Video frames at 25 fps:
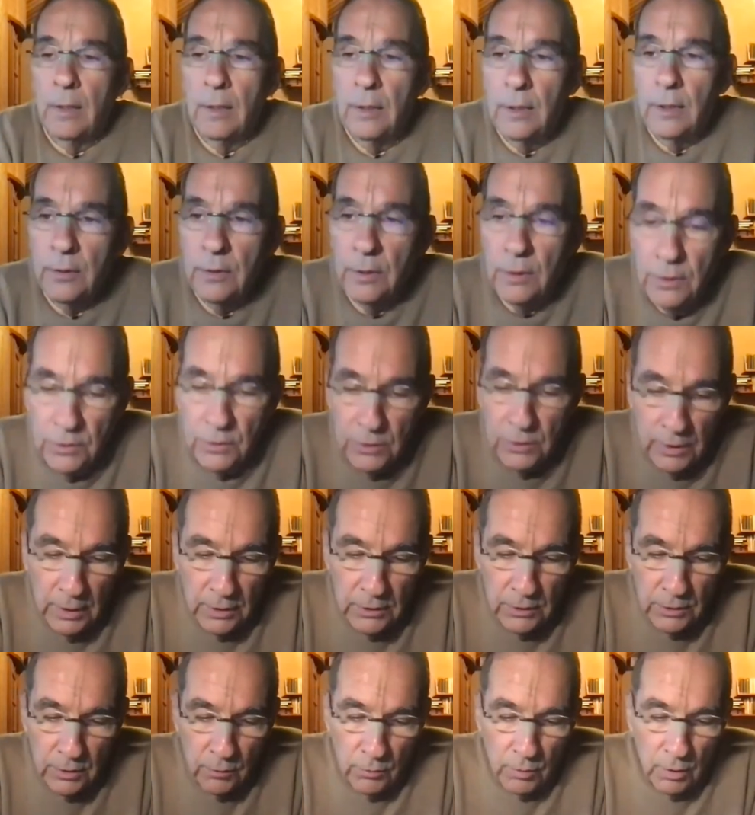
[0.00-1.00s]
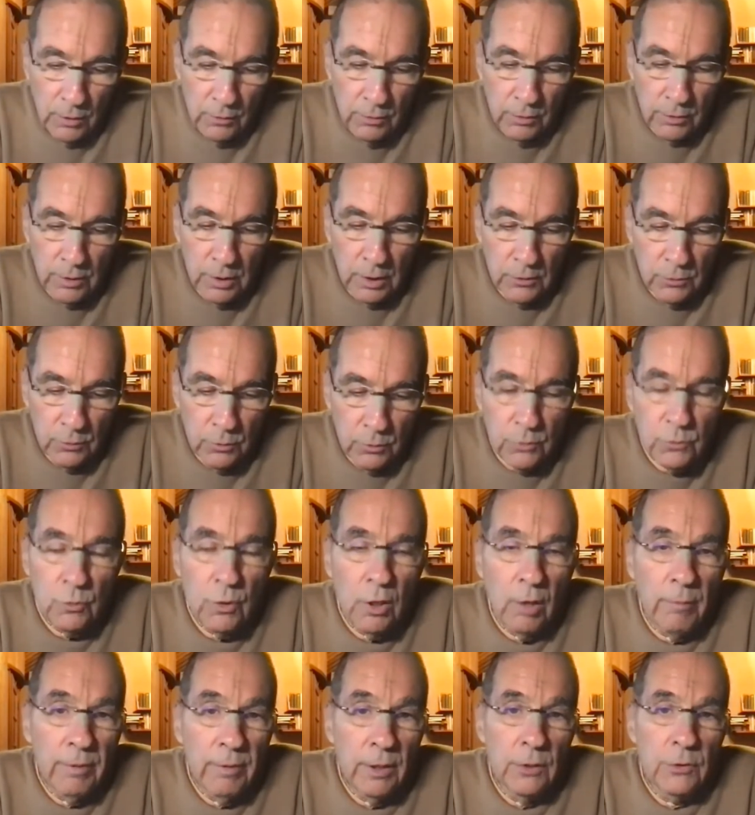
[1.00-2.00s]
he states that Raghunath Das
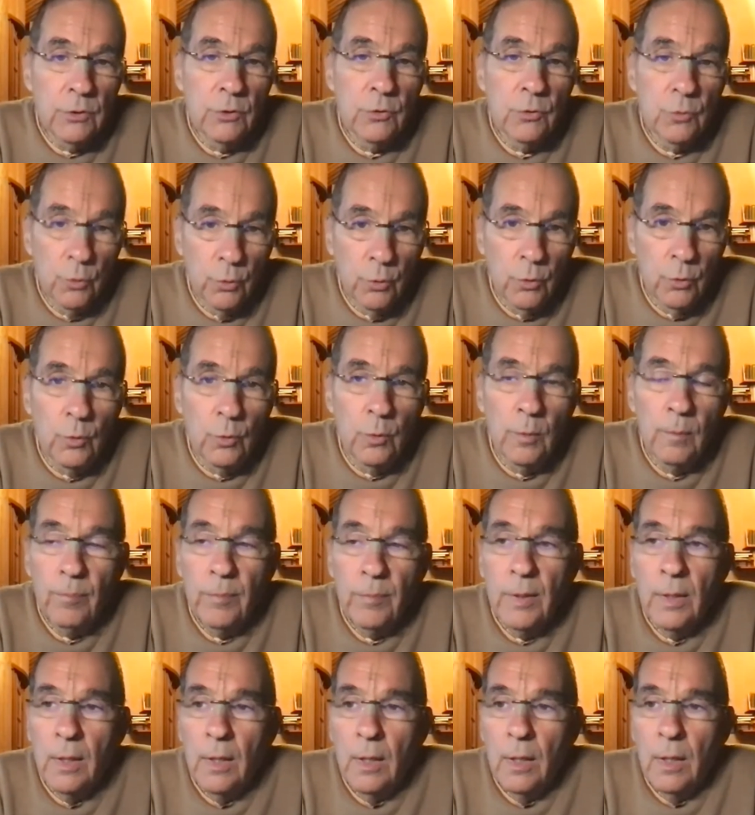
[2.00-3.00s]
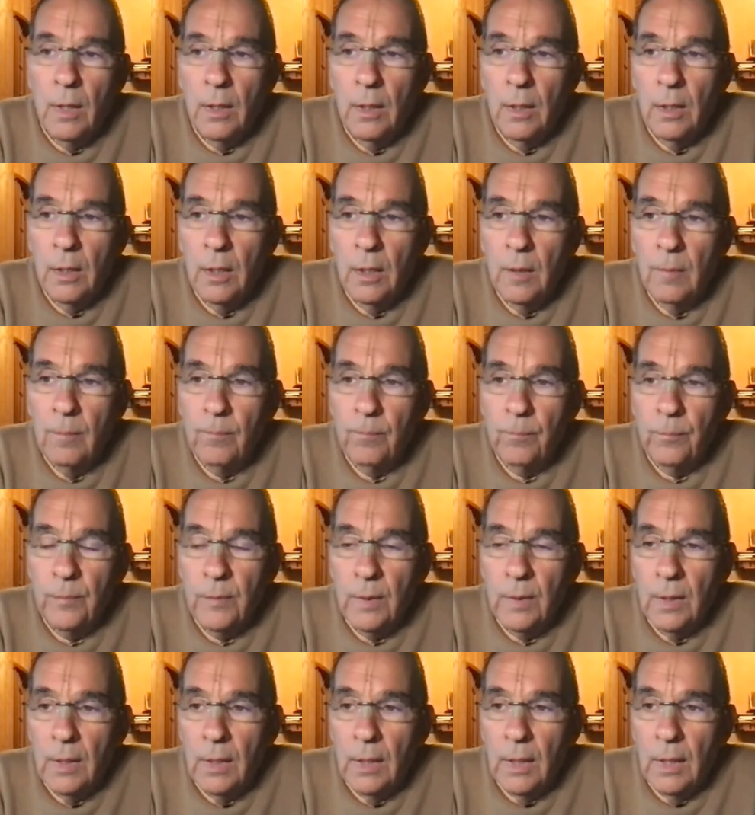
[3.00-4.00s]
Goswami is his guru.
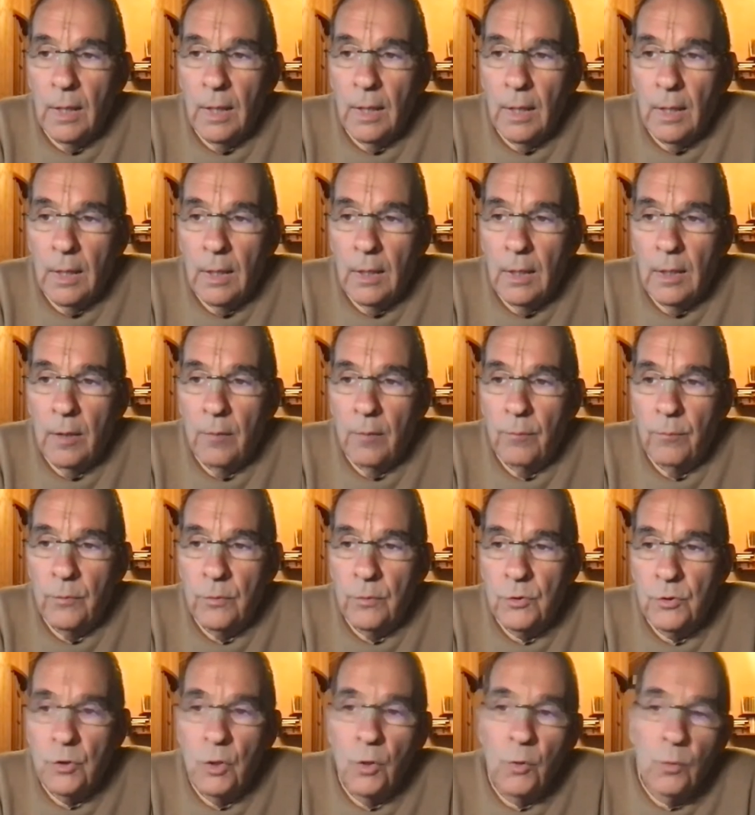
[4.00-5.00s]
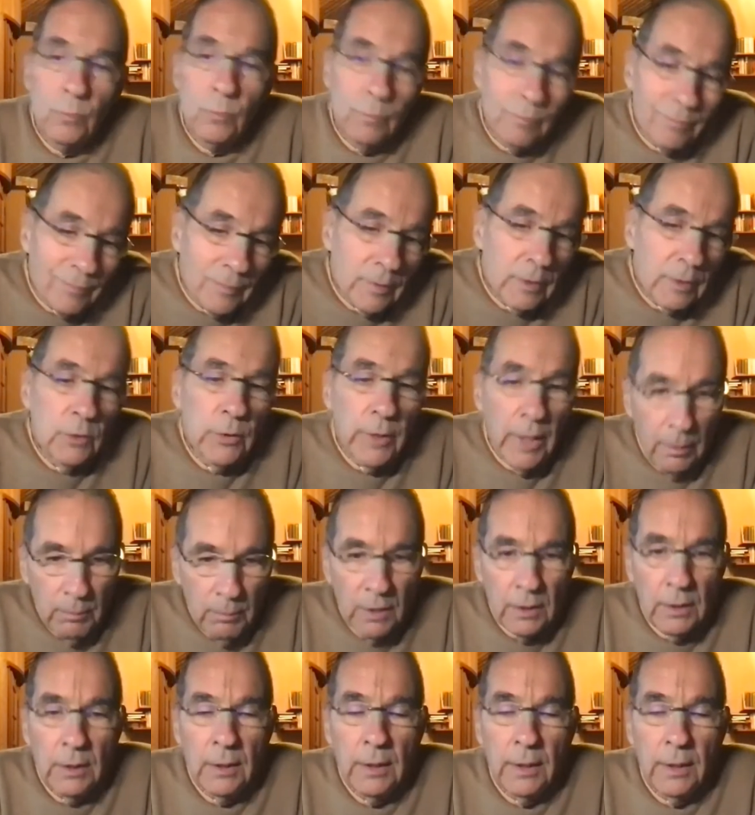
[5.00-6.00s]
So you
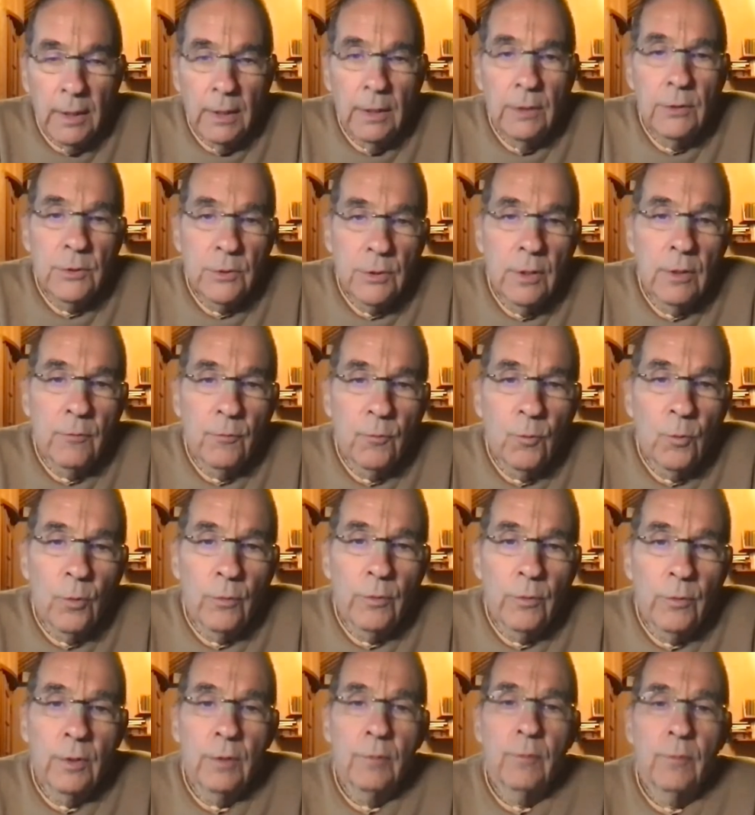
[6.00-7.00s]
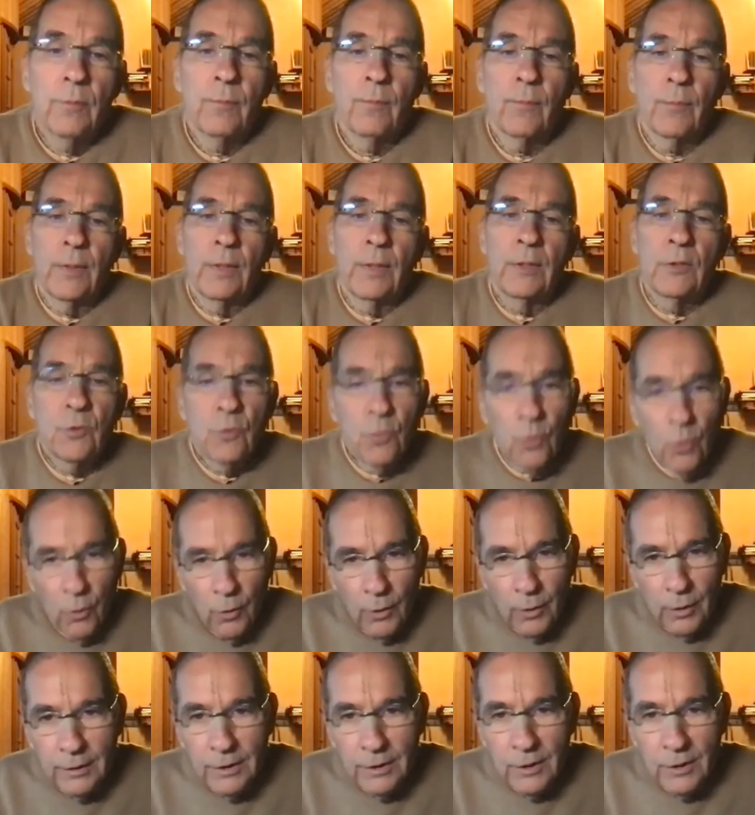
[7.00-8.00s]
can make a case, therefore, that
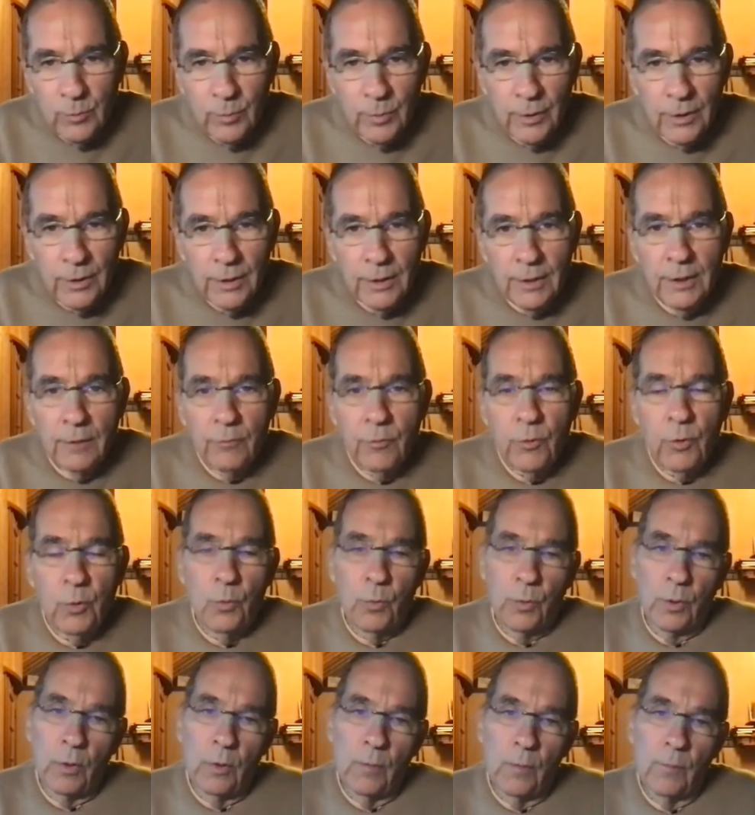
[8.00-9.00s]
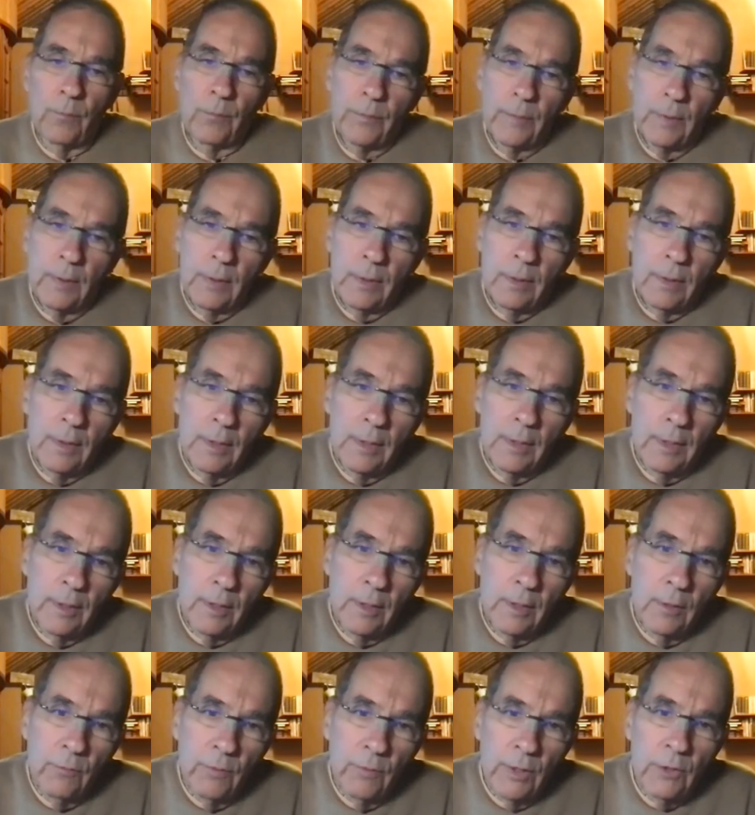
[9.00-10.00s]
historically speaking, if you will,
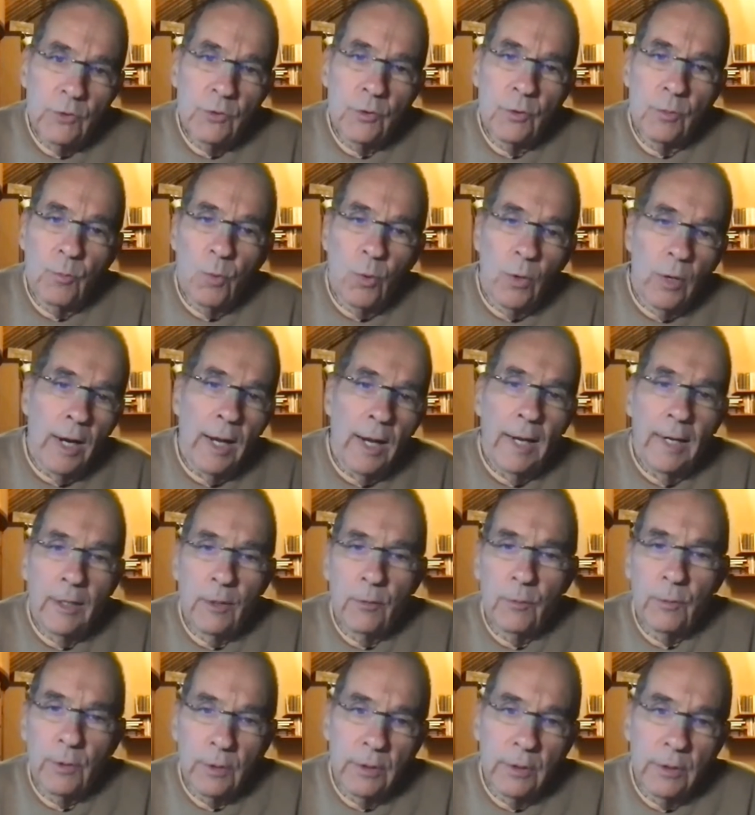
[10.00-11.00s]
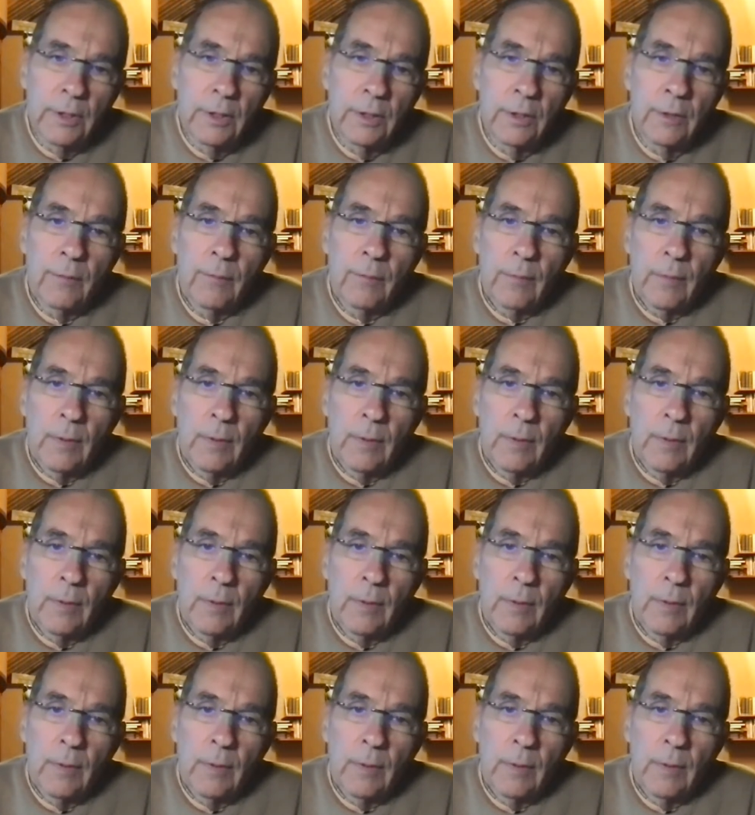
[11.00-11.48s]
the events are more accurately